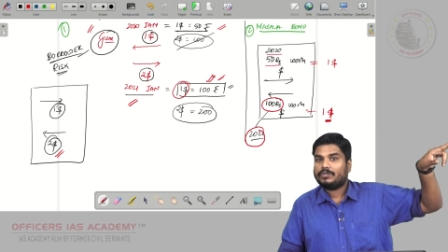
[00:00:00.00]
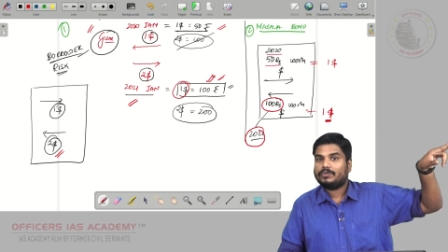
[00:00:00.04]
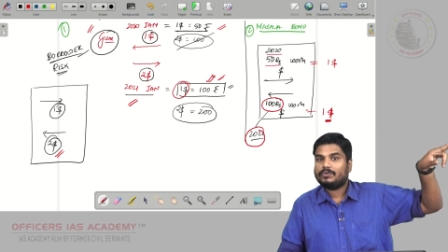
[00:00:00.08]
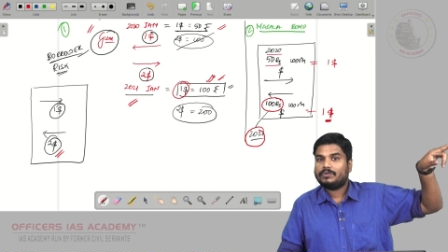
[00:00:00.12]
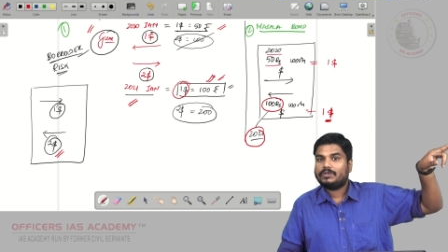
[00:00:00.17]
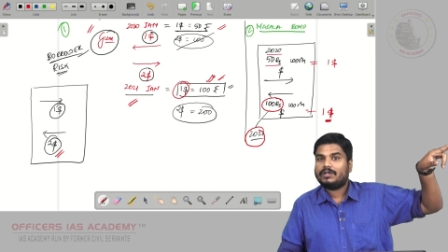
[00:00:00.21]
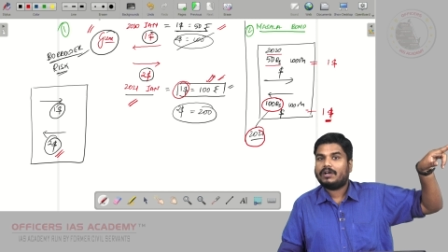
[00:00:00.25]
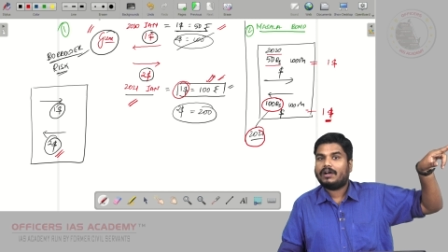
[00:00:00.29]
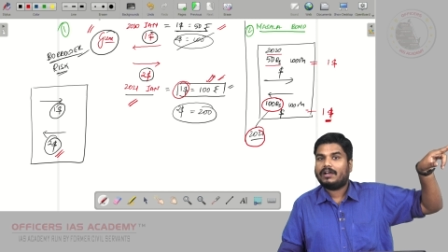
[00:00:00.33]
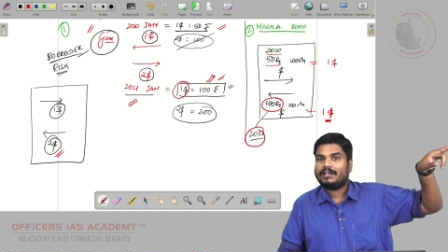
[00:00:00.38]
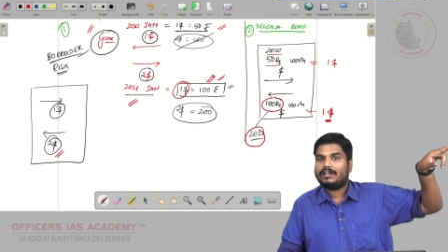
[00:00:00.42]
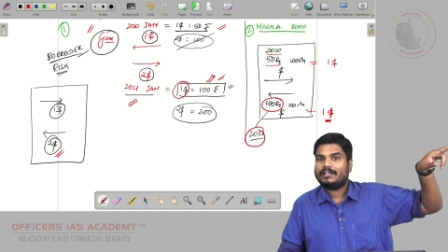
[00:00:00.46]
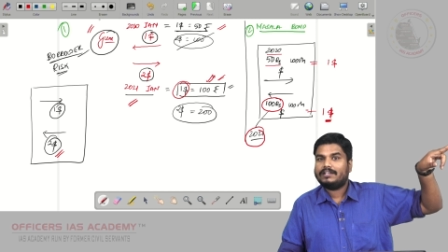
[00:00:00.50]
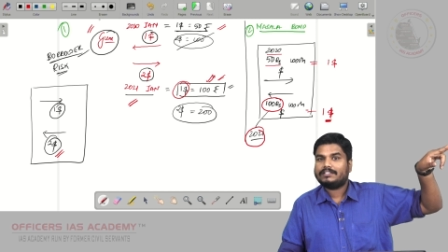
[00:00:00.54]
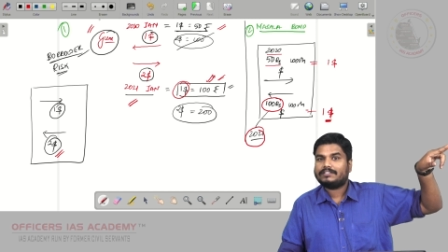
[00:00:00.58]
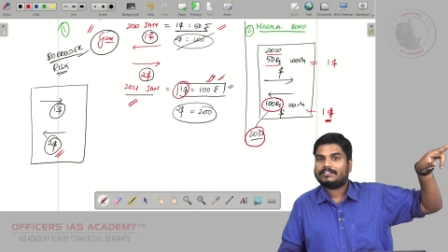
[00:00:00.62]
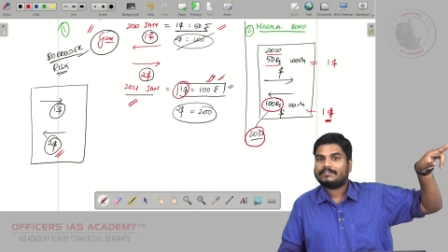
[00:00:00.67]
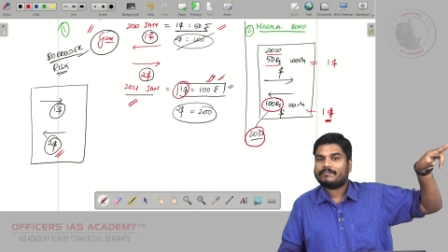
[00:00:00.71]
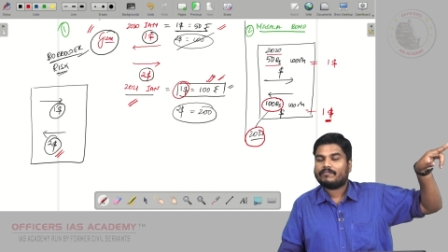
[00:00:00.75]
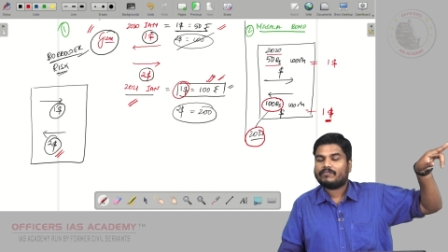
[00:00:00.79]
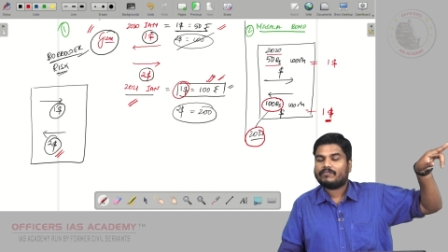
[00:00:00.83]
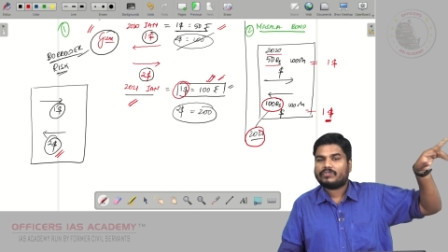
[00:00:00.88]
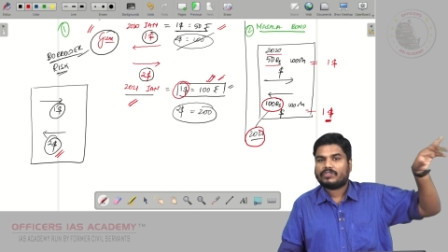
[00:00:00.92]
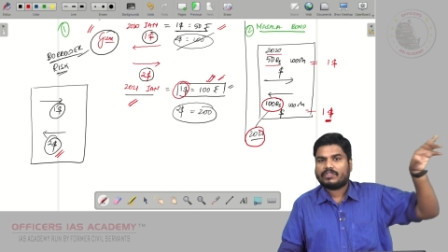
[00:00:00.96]

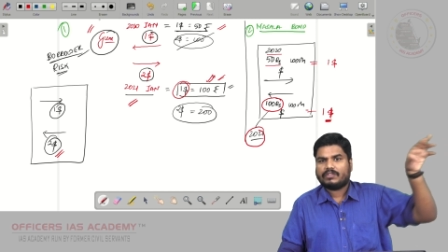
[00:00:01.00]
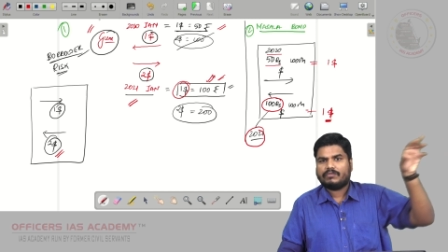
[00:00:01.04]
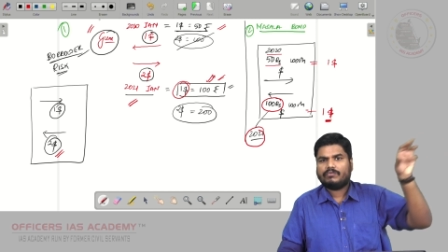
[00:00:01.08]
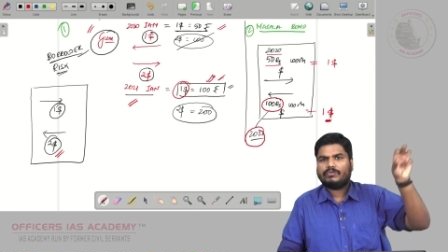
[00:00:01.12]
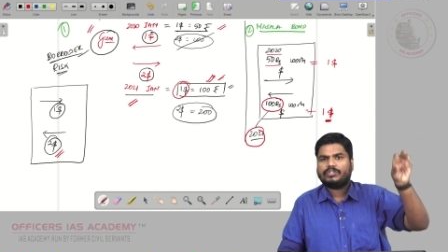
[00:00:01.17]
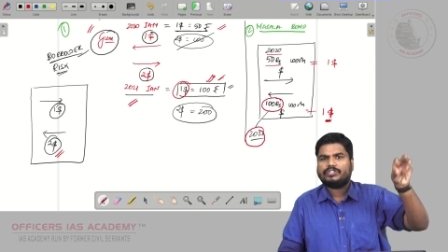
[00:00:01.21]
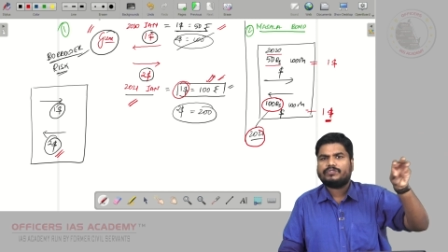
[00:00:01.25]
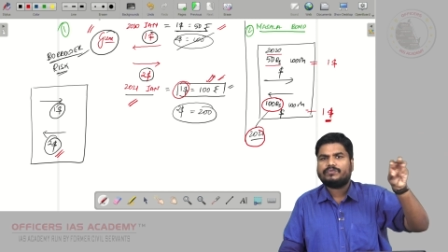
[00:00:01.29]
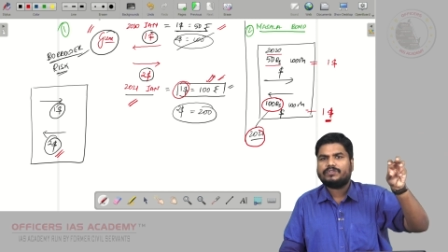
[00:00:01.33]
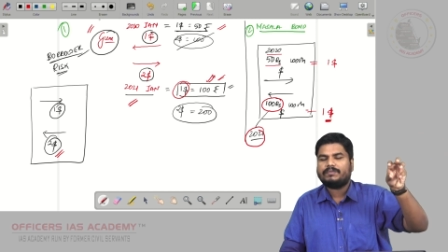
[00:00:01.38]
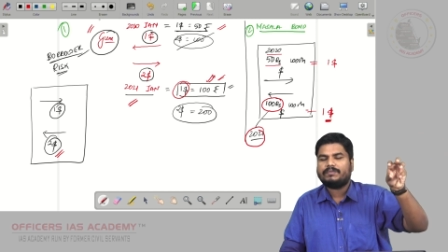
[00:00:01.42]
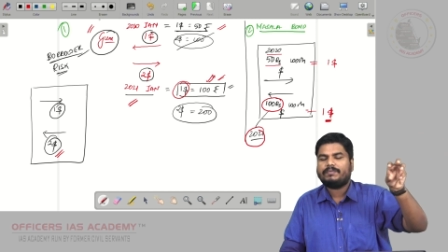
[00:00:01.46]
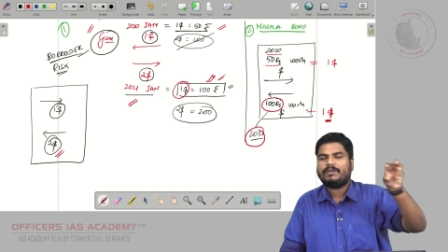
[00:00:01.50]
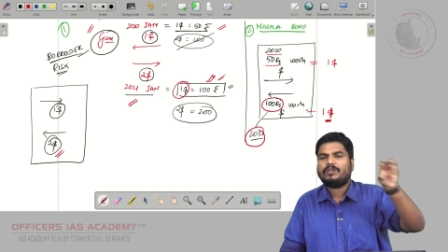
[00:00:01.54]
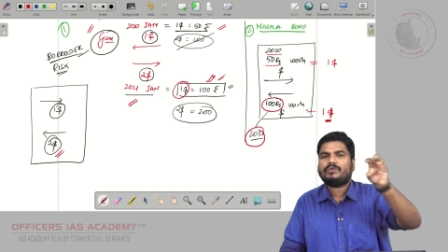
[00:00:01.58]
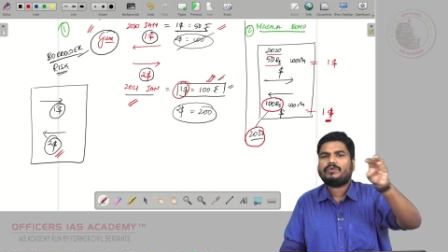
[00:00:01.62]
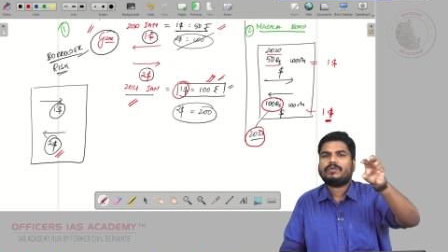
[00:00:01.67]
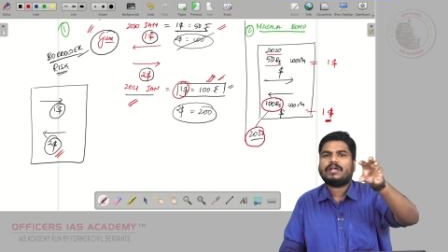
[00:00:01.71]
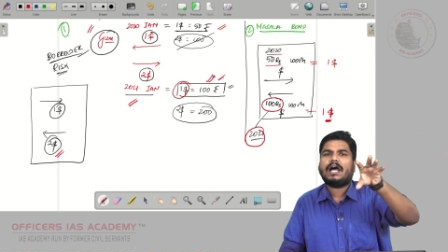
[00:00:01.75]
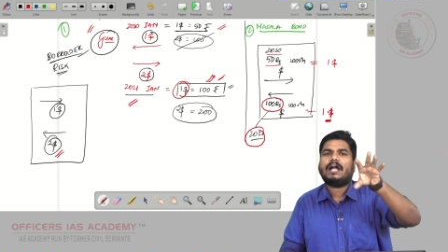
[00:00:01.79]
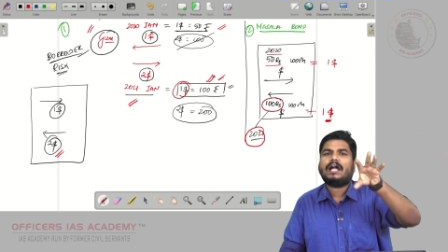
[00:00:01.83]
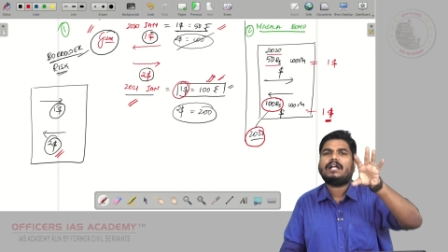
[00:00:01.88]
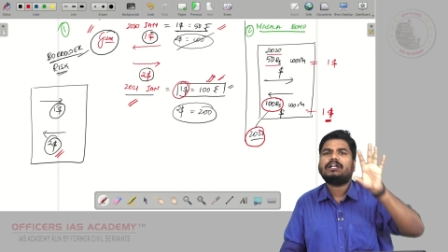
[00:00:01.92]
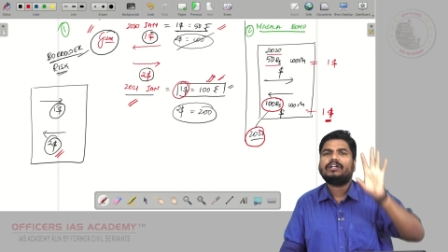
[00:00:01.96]
$2, which would be
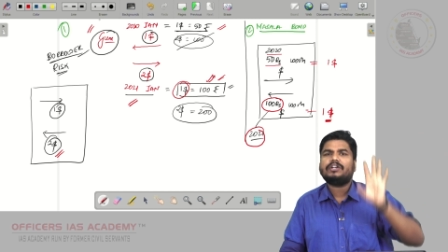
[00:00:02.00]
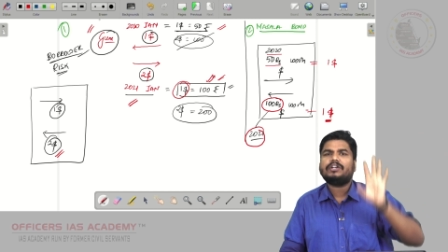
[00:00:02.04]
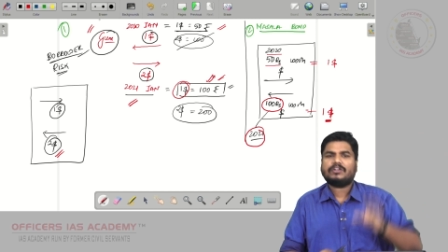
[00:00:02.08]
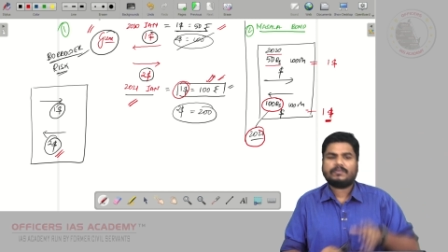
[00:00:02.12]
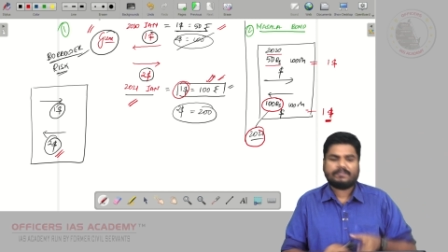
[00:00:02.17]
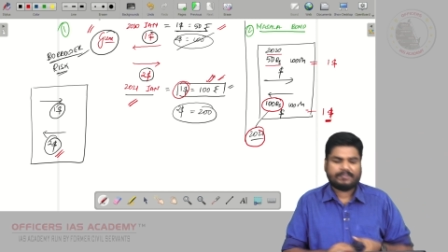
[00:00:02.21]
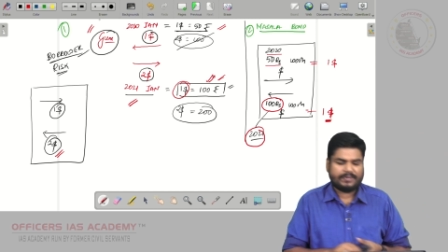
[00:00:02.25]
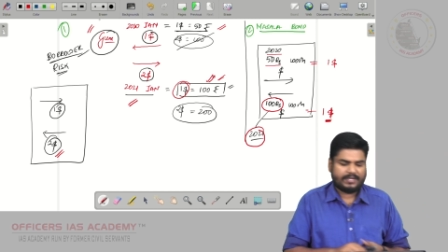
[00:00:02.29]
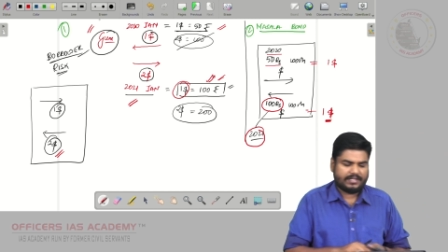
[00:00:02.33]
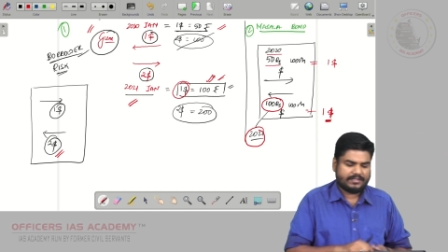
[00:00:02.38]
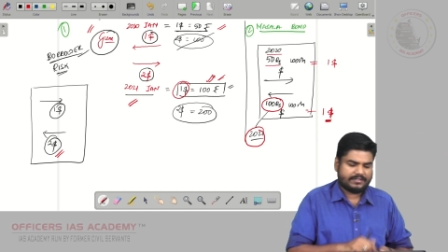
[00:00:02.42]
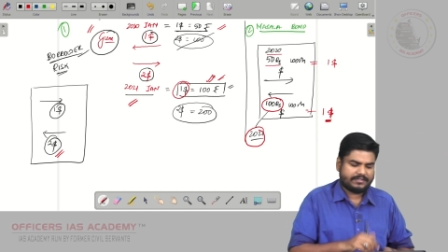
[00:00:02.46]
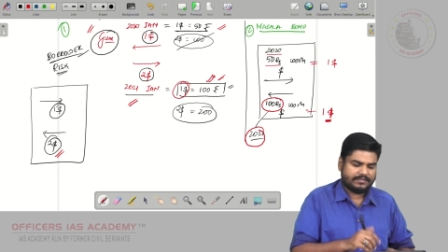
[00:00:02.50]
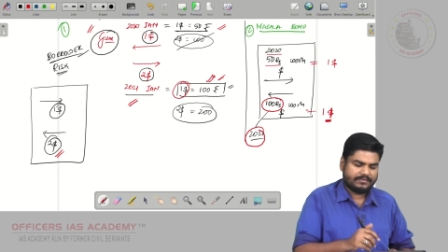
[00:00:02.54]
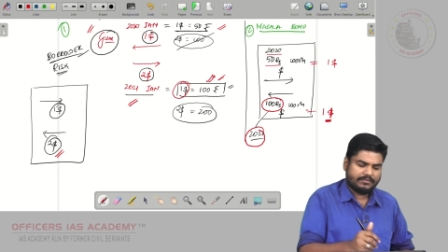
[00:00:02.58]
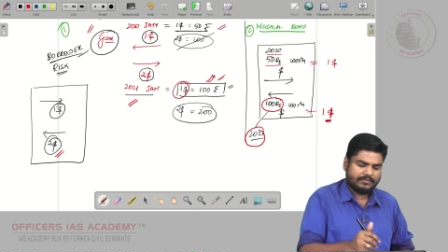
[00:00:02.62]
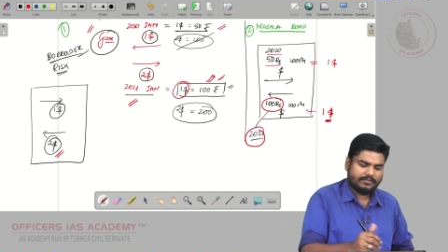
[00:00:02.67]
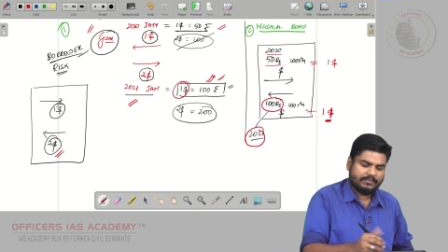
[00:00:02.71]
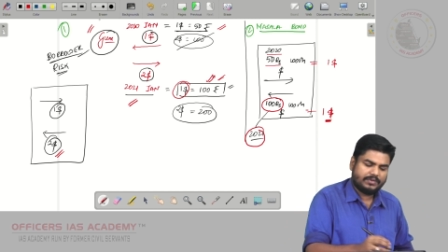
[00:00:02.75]
100 rupees.